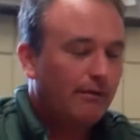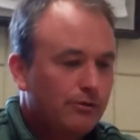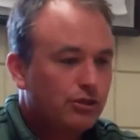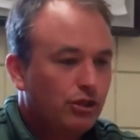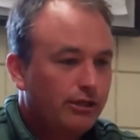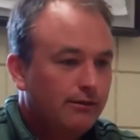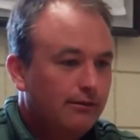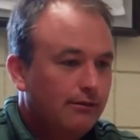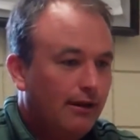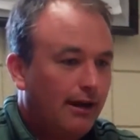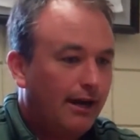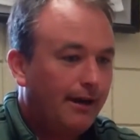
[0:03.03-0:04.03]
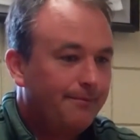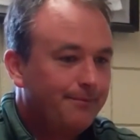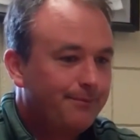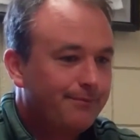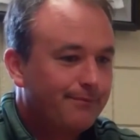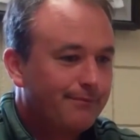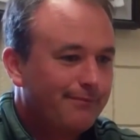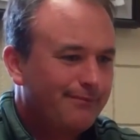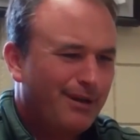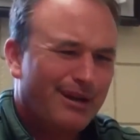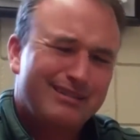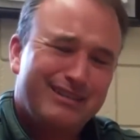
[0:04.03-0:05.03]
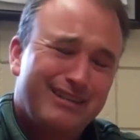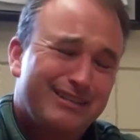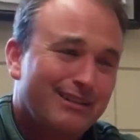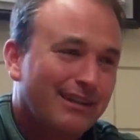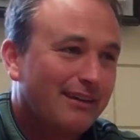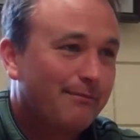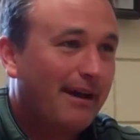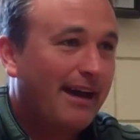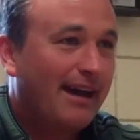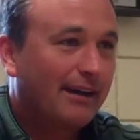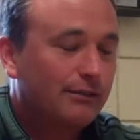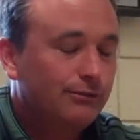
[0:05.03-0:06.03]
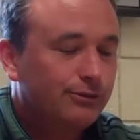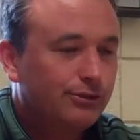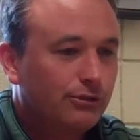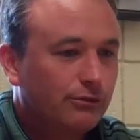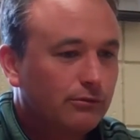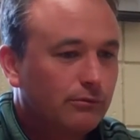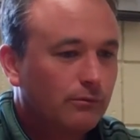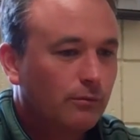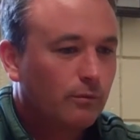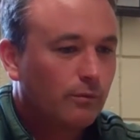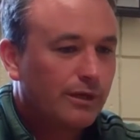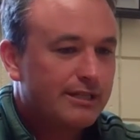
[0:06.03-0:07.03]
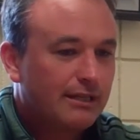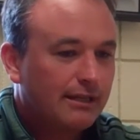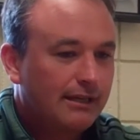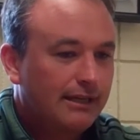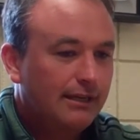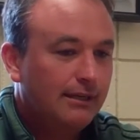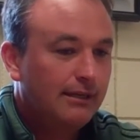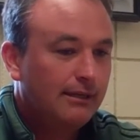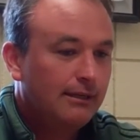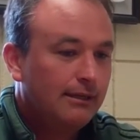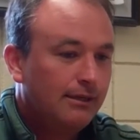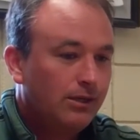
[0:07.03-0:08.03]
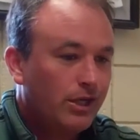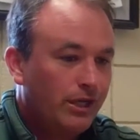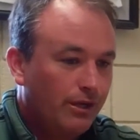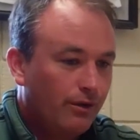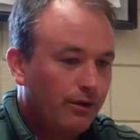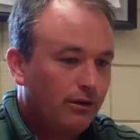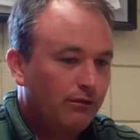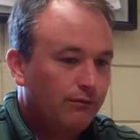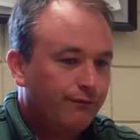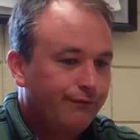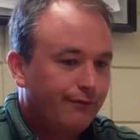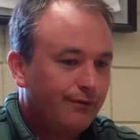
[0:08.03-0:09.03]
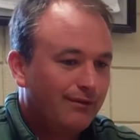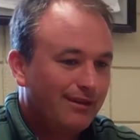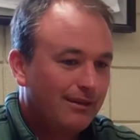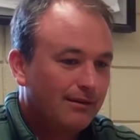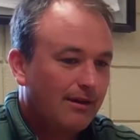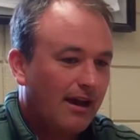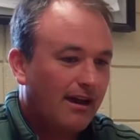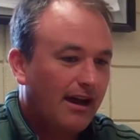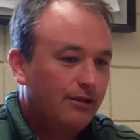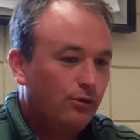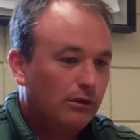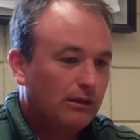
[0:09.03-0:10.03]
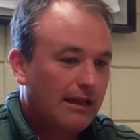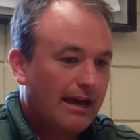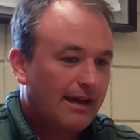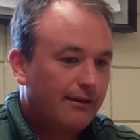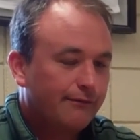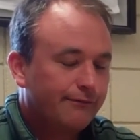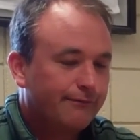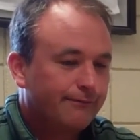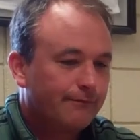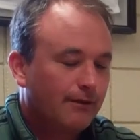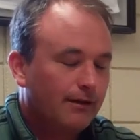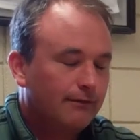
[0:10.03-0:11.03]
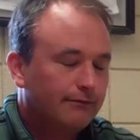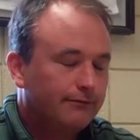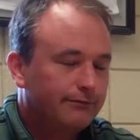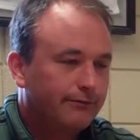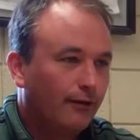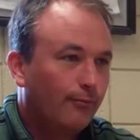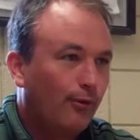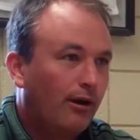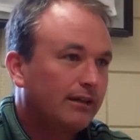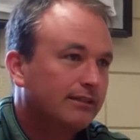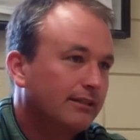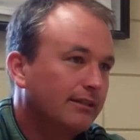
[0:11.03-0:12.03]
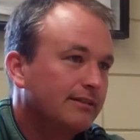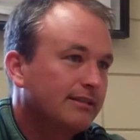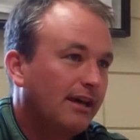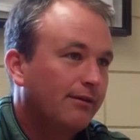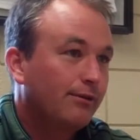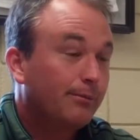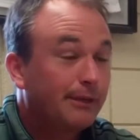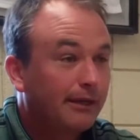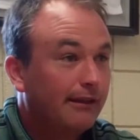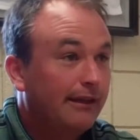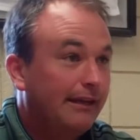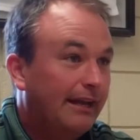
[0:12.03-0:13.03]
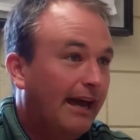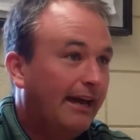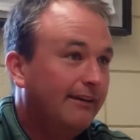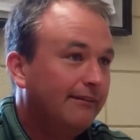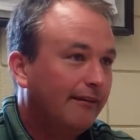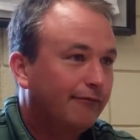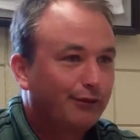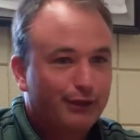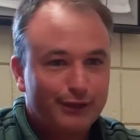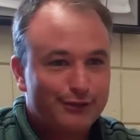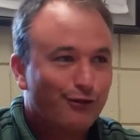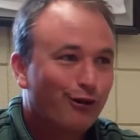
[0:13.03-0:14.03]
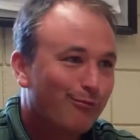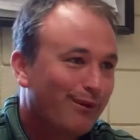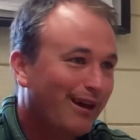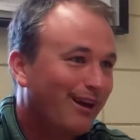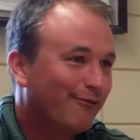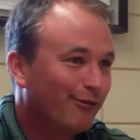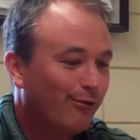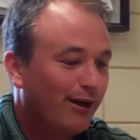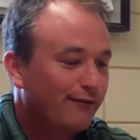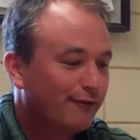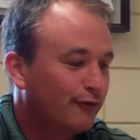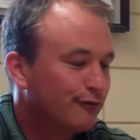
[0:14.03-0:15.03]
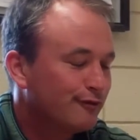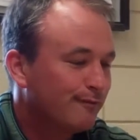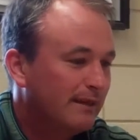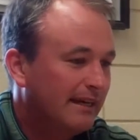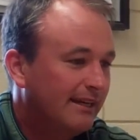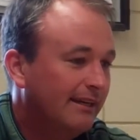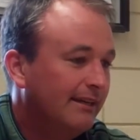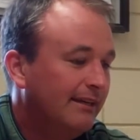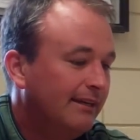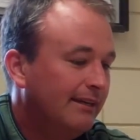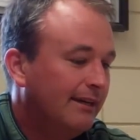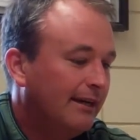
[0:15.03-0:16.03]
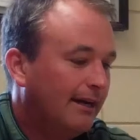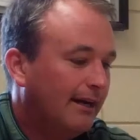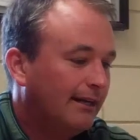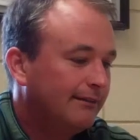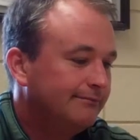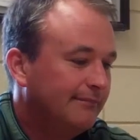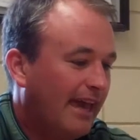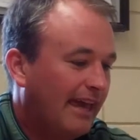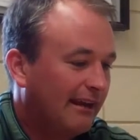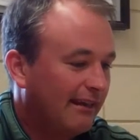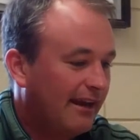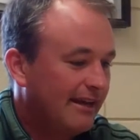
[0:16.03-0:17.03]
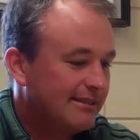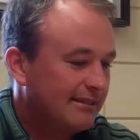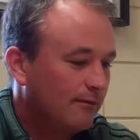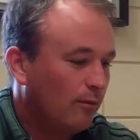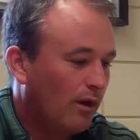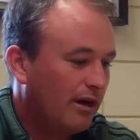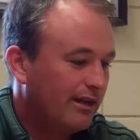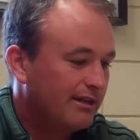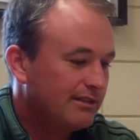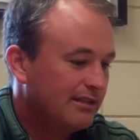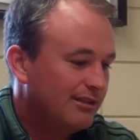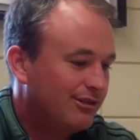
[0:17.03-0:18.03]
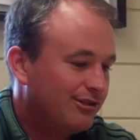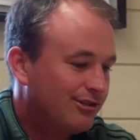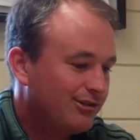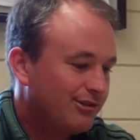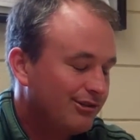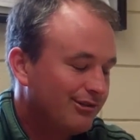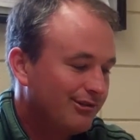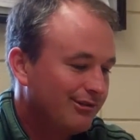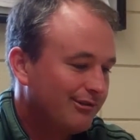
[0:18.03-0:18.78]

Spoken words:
That was good, but I was itching to get back too. So recently, I do a lot of film watching this time of year, particularly at night after the kids go to bed, after the wife goes to bed, analyzing what it is each